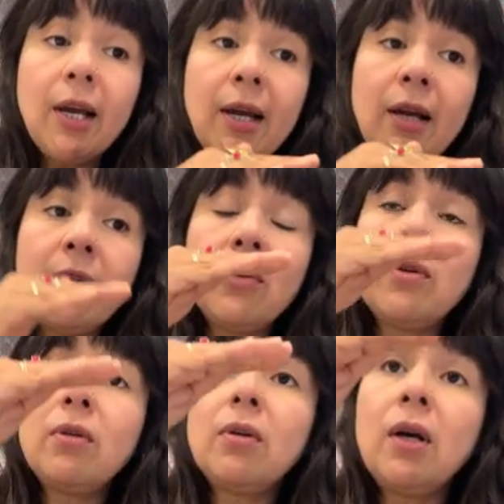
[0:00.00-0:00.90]

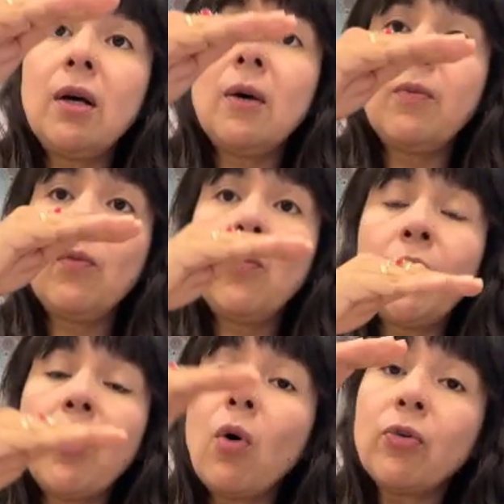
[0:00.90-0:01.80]
and um,
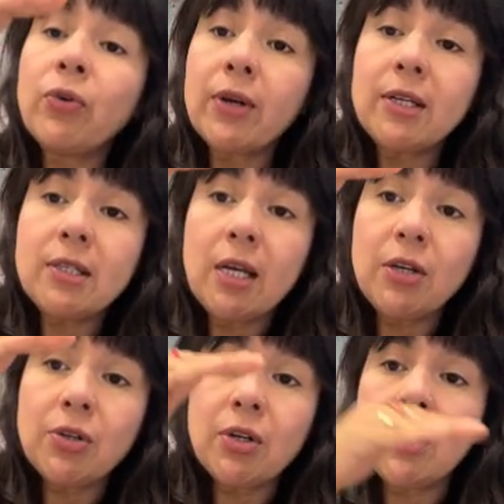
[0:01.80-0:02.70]
with all the
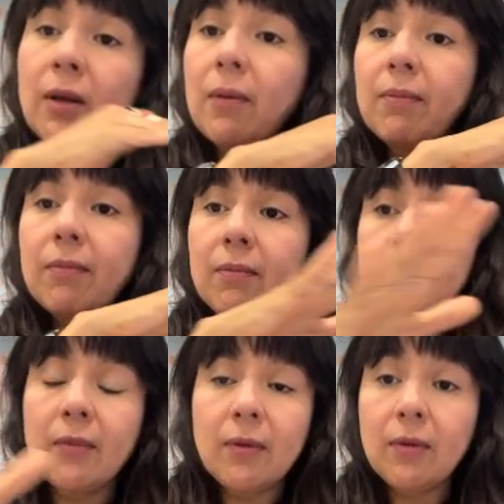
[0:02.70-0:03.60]
organization
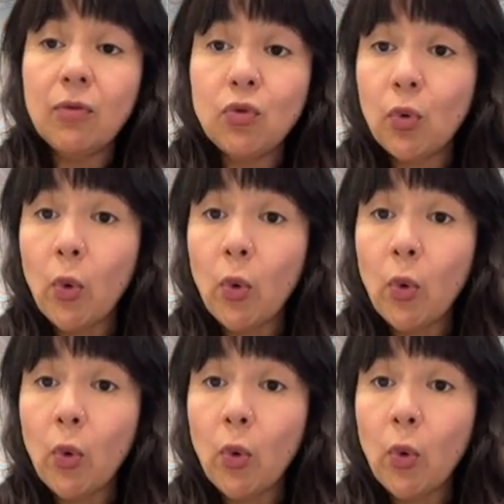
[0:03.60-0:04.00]
and